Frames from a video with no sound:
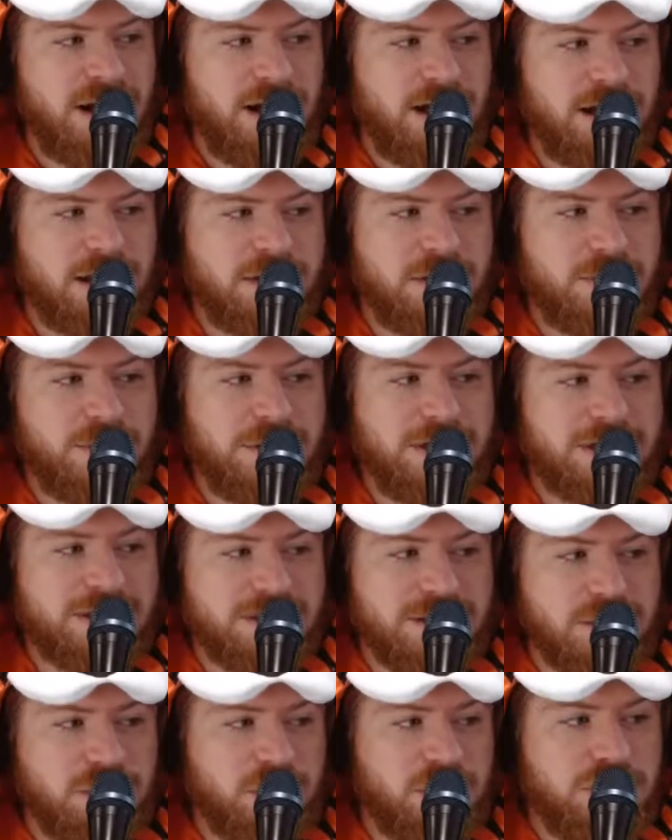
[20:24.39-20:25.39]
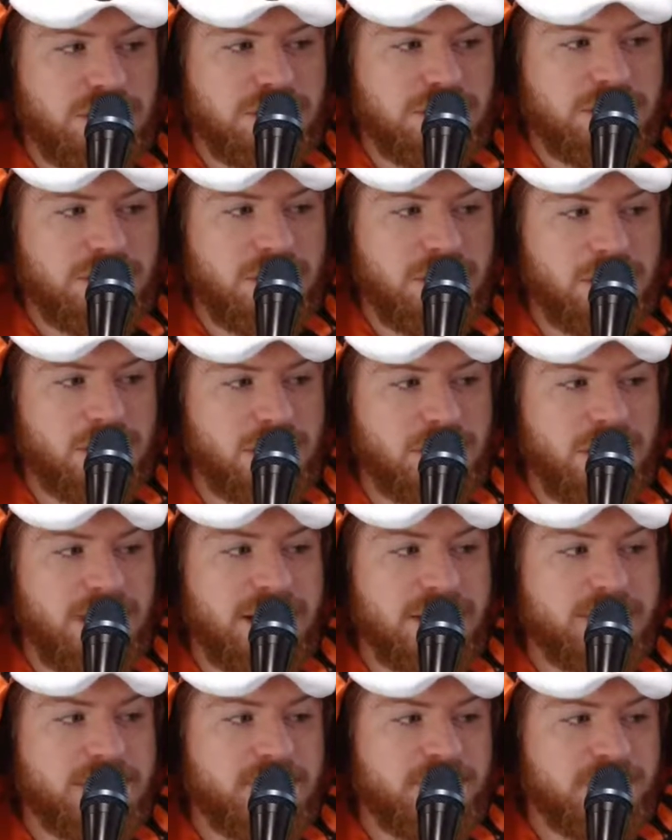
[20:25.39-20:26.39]
It could be a slippery slope,
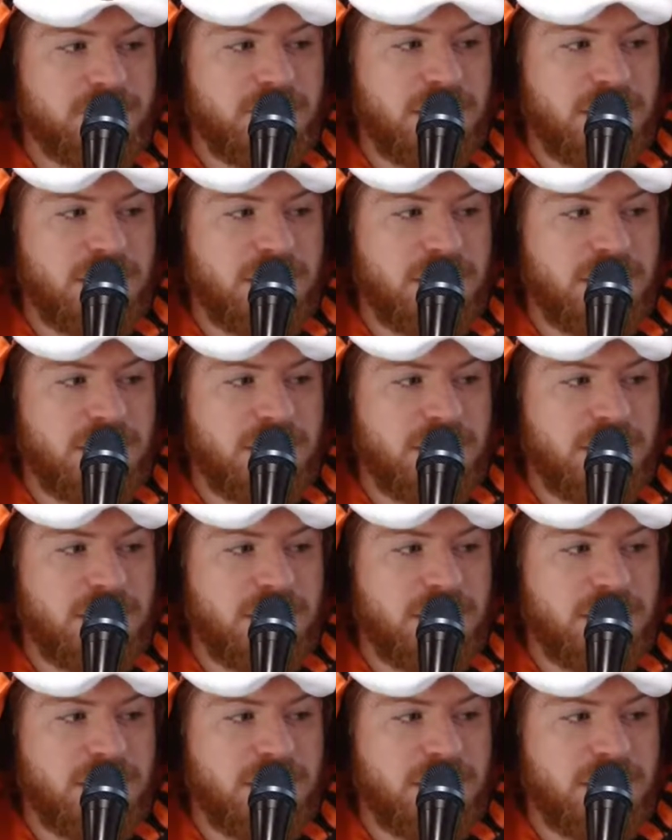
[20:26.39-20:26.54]
right?